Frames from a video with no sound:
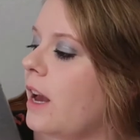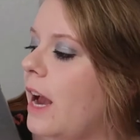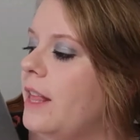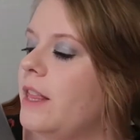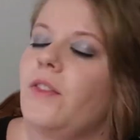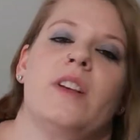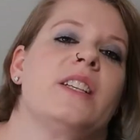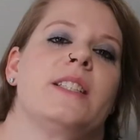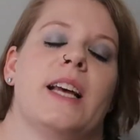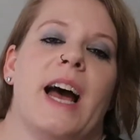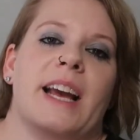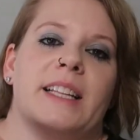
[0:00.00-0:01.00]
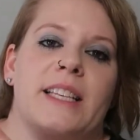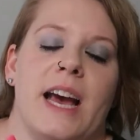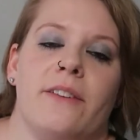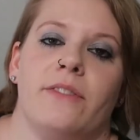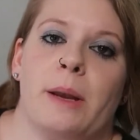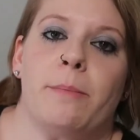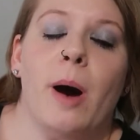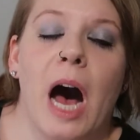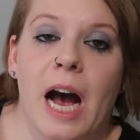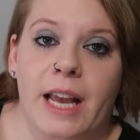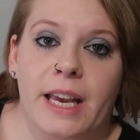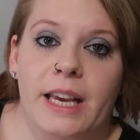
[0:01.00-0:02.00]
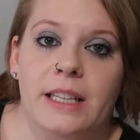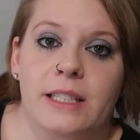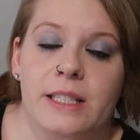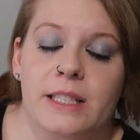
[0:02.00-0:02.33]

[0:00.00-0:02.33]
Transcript: and then the sides have like pockets